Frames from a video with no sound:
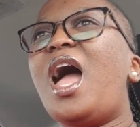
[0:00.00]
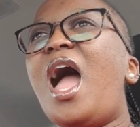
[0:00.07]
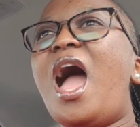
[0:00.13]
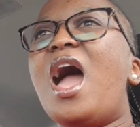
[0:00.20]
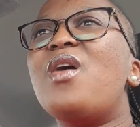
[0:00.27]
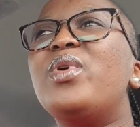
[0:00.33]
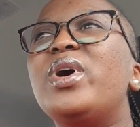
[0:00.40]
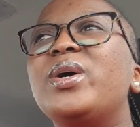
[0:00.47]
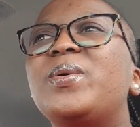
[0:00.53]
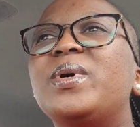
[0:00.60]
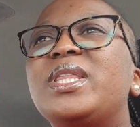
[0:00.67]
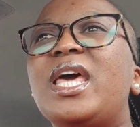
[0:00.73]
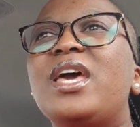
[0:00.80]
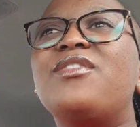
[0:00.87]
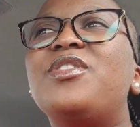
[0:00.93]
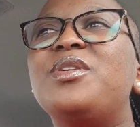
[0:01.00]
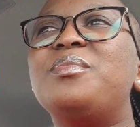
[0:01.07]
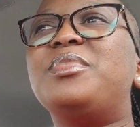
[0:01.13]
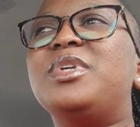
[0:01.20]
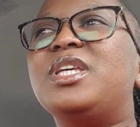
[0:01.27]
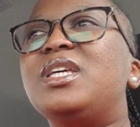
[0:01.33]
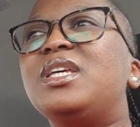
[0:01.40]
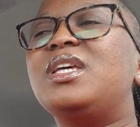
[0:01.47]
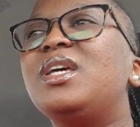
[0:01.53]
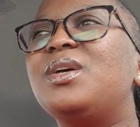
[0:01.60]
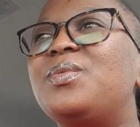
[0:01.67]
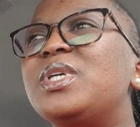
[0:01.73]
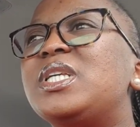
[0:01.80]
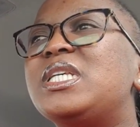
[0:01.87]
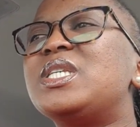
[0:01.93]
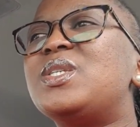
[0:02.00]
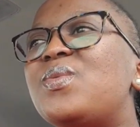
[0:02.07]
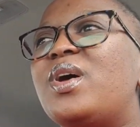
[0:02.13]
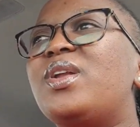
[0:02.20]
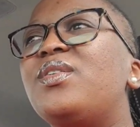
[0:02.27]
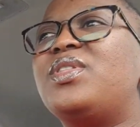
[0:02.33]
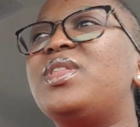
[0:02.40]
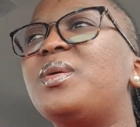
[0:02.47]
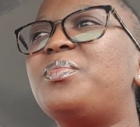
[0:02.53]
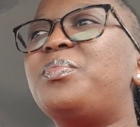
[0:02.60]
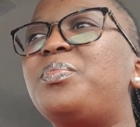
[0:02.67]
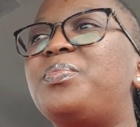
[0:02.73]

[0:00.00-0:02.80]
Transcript: I work with FMB, which is one of the